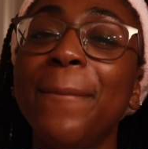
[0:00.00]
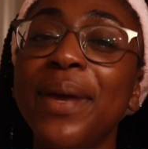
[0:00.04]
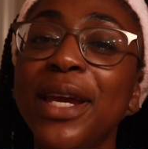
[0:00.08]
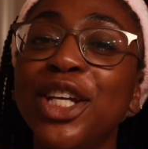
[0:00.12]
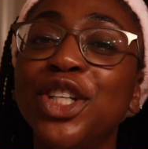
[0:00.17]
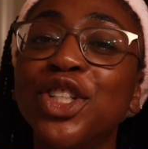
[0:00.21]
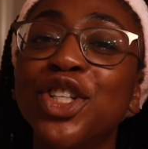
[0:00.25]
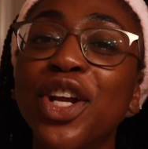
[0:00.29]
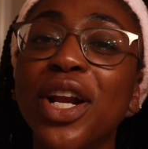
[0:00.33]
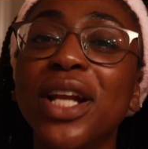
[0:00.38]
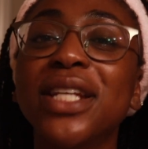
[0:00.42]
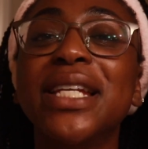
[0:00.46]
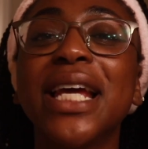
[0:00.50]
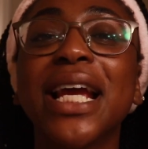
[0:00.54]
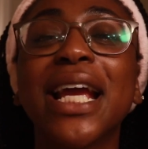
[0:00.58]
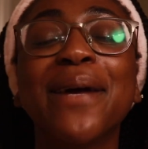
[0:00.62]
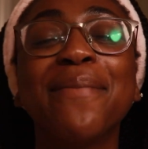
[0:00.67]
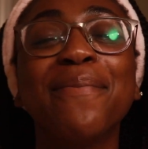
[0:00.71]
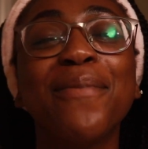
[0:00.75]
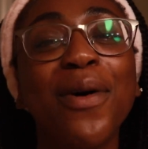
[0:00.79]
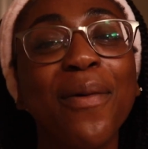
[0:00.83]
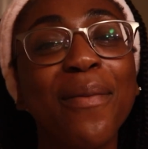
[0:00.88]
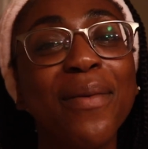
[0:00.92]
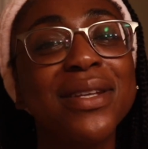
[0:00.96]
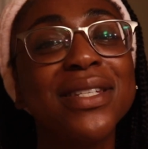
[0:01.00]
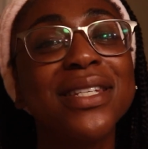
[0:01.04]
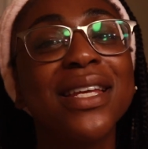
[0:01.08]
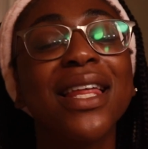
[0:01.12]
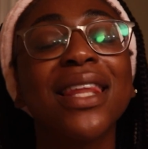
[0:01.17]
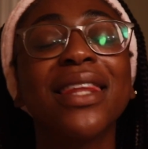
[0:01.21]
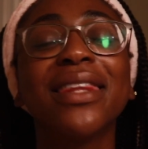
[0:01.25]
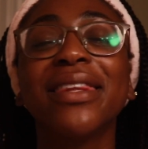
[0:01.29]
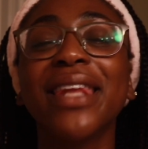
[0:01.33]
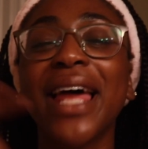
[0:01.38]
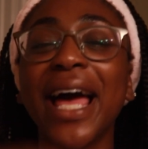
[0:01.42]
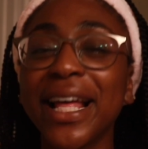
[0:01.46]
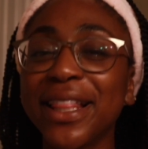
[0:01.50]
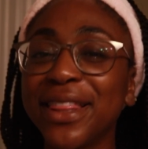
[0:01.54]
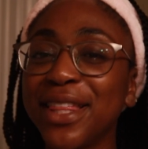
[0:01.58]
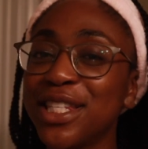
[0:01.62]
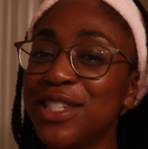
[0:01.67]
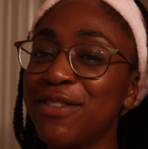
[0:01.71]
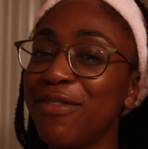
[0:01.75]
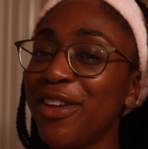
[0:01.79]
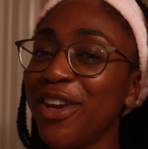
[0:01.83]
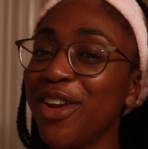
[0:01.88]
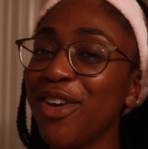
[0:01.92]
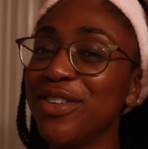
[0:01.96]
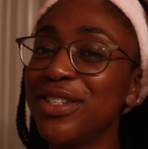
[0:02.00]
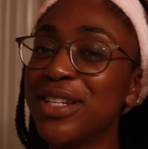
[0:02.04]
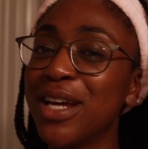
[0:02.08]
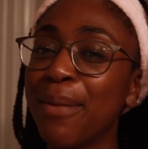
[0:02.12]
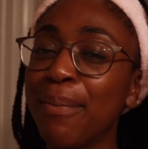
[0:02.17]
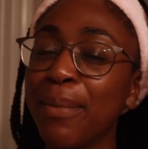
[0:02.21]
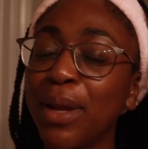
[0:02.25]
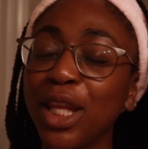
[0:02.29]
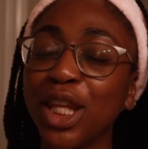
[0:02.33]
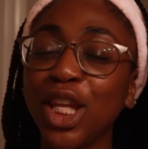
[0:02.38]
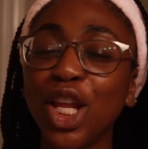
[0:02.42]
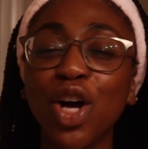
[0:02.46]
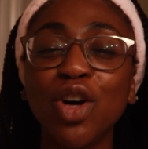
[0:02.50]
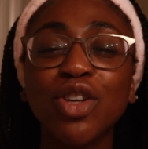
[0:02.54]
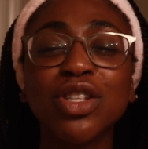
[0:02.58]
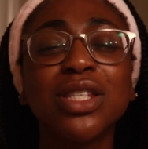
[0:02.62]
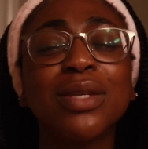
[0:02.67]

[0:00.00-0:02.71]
Be sure to take a moment to like this video down below,